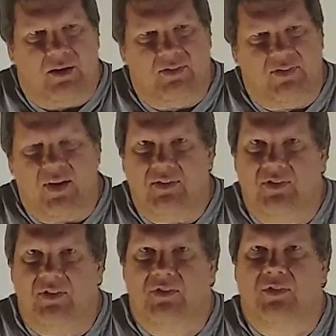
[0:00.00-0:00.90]

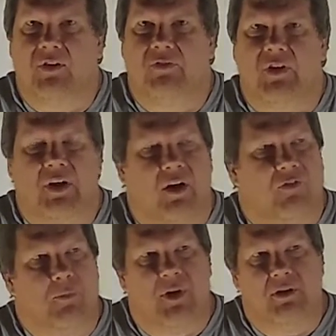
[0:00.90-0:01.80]
excesses of the
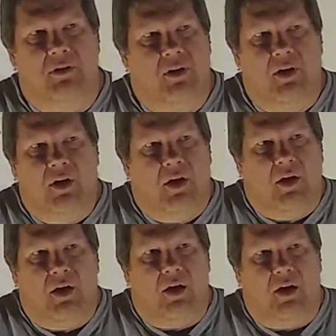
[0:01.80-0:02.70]
government.
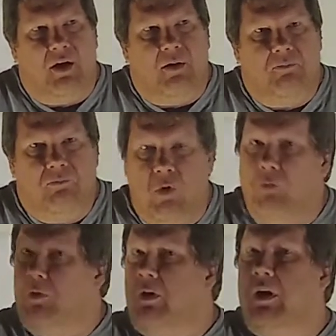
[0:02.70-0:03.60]

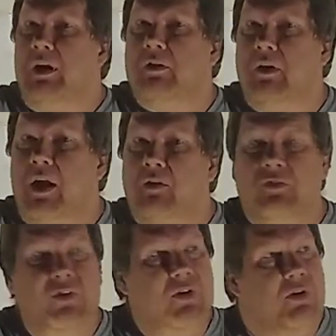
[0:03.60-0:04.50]
Well, we're here now
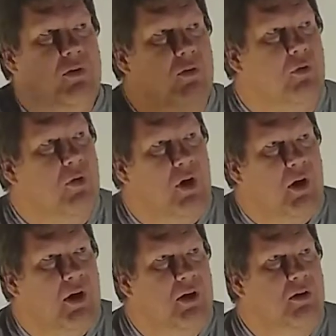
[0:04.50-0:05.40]
too.
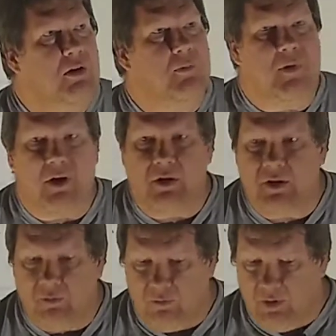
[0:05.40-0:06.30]
Here in
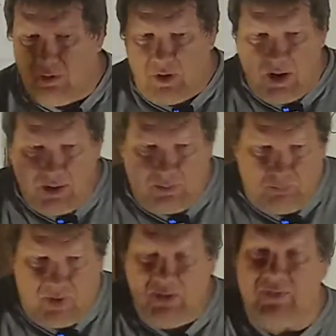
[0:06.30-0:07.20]
America, we're
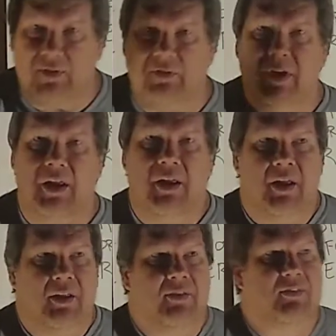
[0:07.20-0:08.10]
at basically
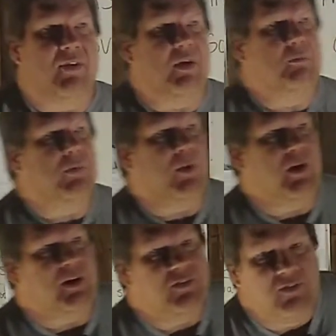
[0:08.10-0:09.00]
the same
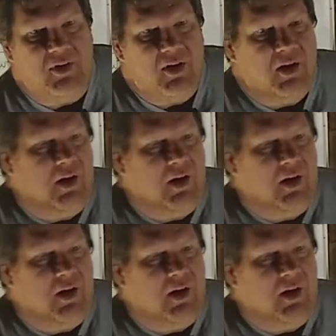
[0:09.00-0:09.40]
place.